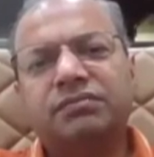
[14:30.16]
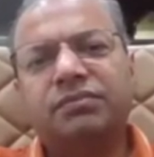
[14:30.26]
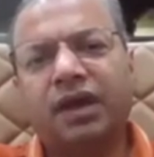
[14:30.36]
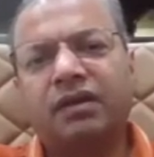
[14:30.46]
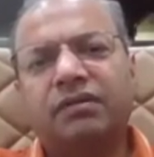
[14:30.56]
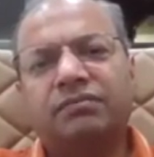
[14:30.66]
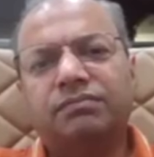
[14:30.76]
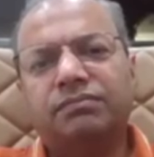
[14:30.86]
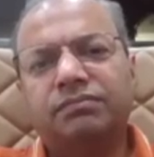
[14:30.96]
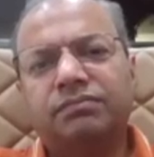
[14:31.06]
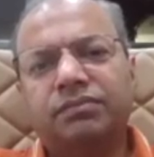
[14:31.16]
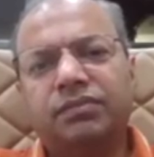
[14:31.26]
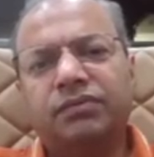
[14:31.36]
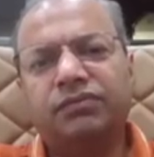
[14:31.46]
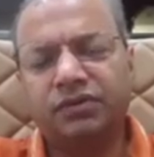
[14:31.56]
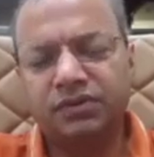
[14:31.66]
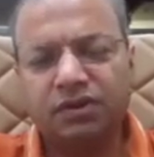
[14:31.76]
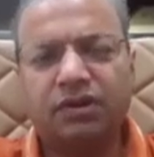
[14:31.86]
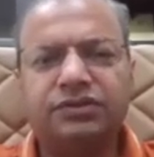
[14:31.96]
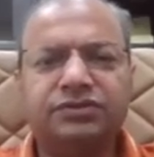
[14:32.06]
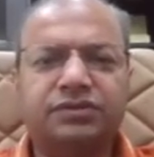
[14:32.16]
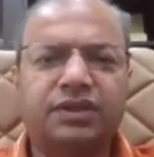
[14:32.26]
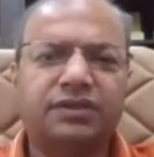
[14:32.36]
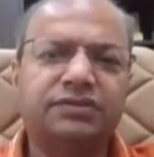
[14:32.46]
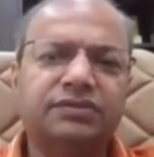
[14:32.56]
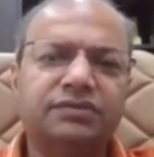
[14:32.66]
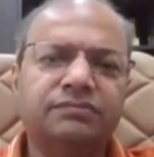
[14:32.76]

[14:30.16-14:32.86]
backup for the logistics,